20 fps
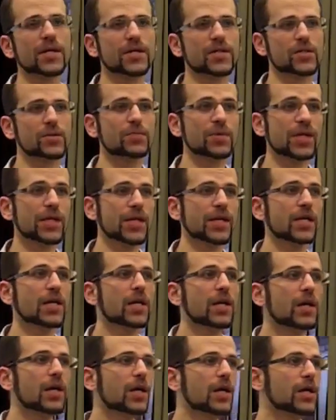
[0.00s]
minutes,
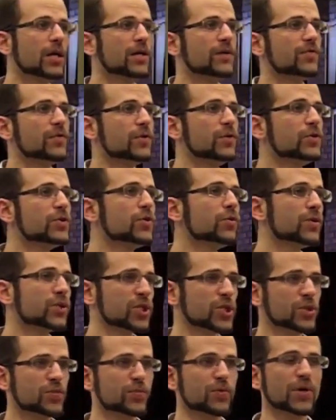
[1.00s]
meaning if you do
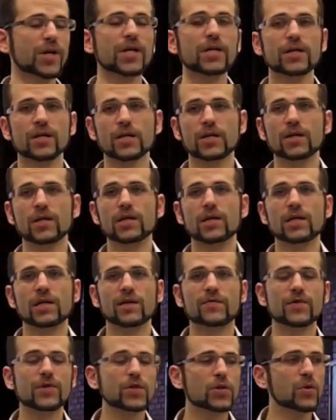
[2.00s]
a sprint,
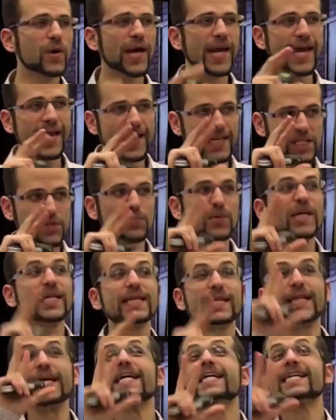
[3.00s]
if you do a
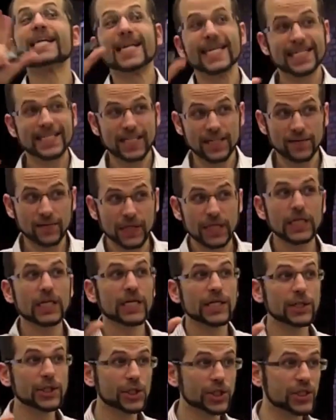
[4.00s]
sprint-like
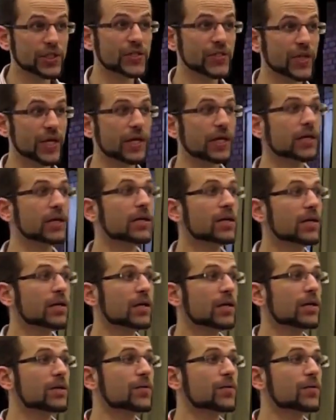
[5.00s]
activity, I should say,